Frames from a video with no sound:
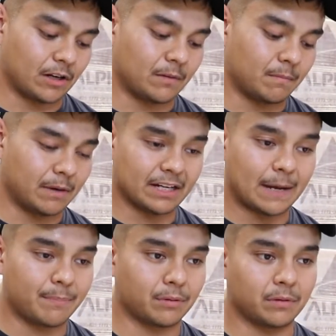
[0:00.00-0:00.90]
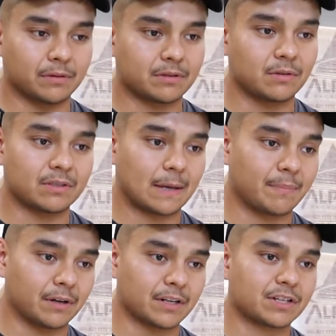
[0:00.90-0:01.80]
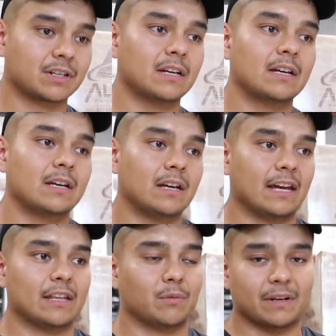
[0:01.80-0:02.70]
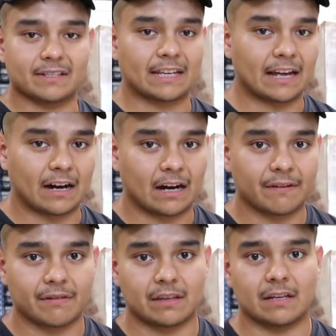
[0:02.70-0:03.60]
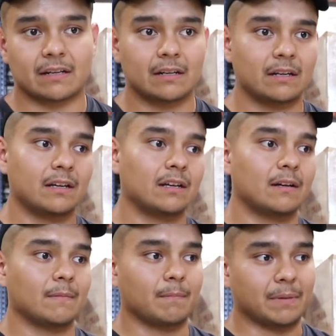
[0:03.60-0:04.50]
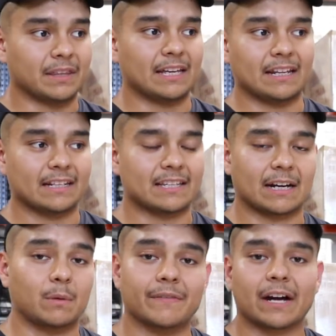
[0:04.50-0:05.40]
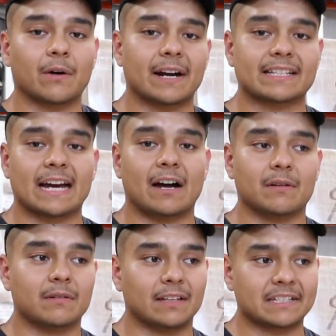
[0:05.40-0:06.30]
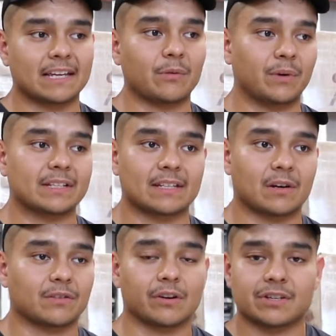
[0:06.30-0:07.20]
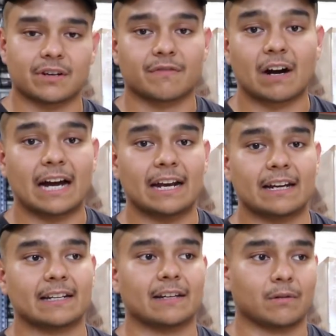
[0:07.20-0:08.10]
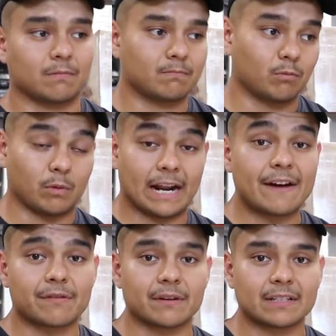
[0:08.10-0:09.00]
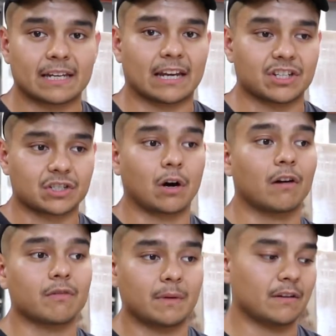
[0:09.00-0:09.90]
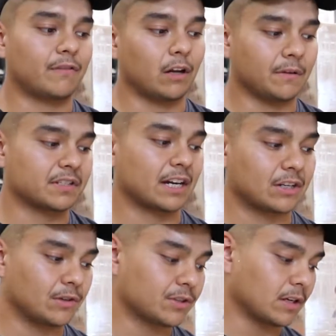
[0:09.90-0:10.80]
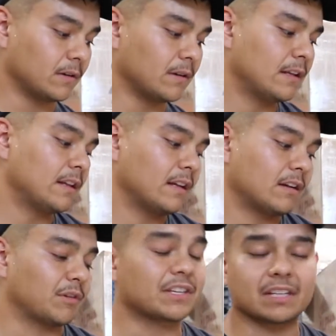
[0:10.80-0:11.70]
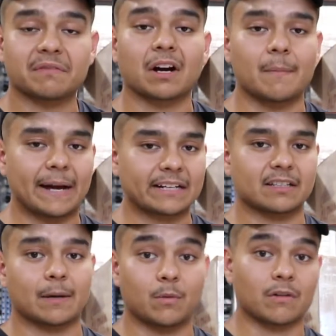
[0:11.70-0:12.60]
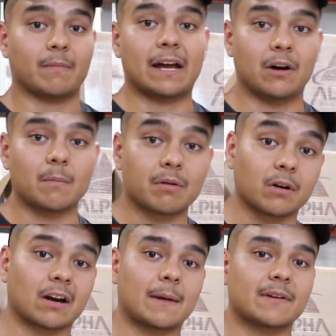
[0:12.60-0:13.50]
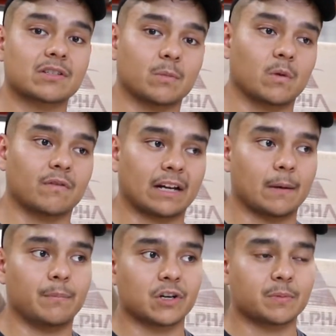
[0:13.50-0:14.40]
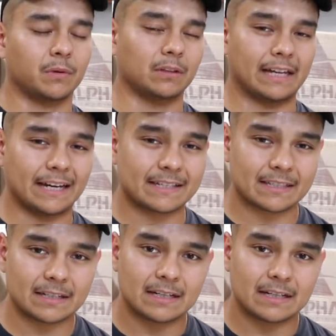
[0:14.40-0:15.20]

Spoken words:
Monday pull, Tuesday push, and then Wednesday off, but then it's well, if I go out of town, let's say Wednesday or Thursday or Friday or whenever, it's just hard for me to follow a schedule. So recently I've gone back to more of my own programming, to more of a push-pull legs.